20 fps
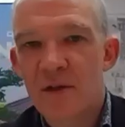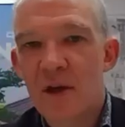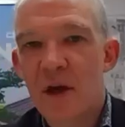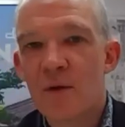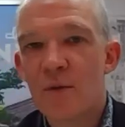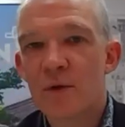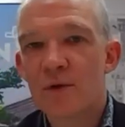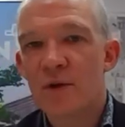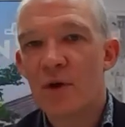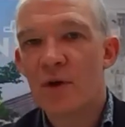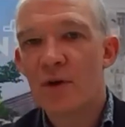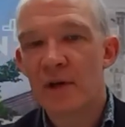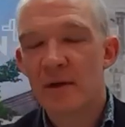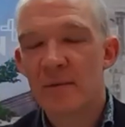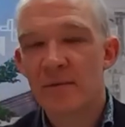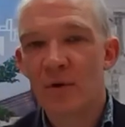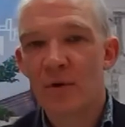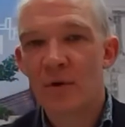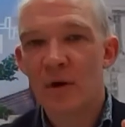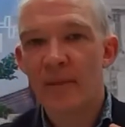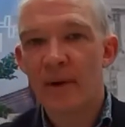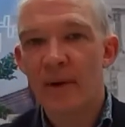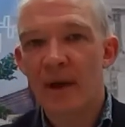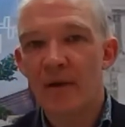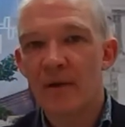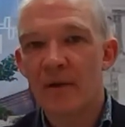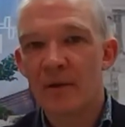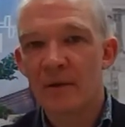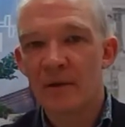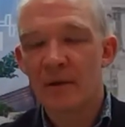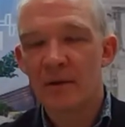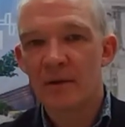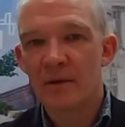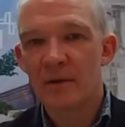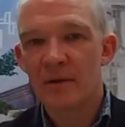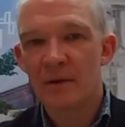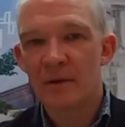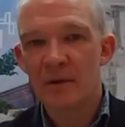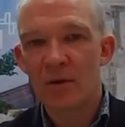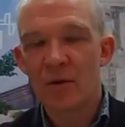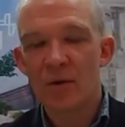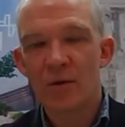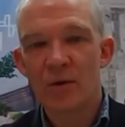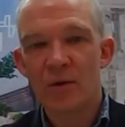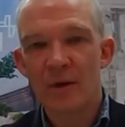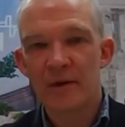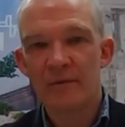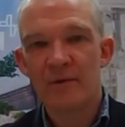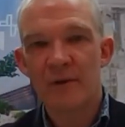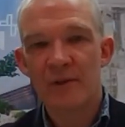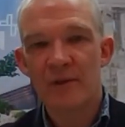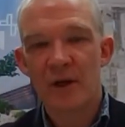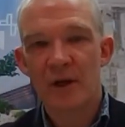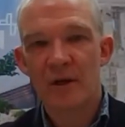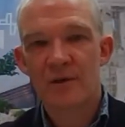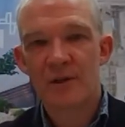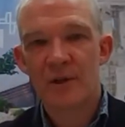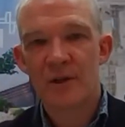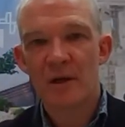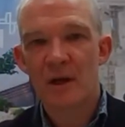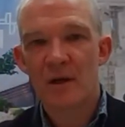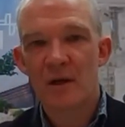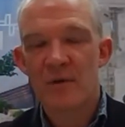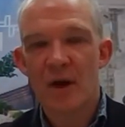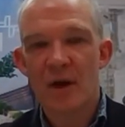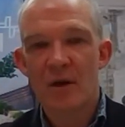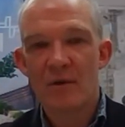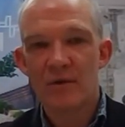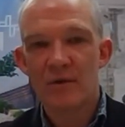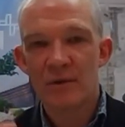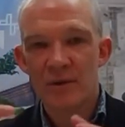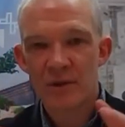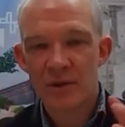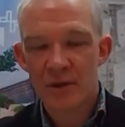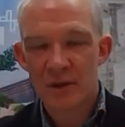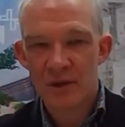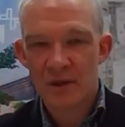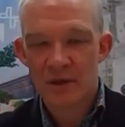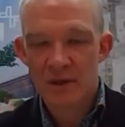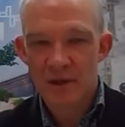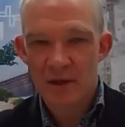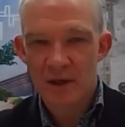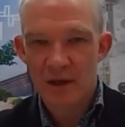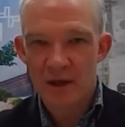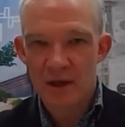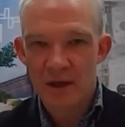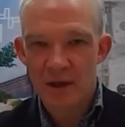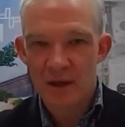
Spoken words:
we're talking more about the local infrastructure around a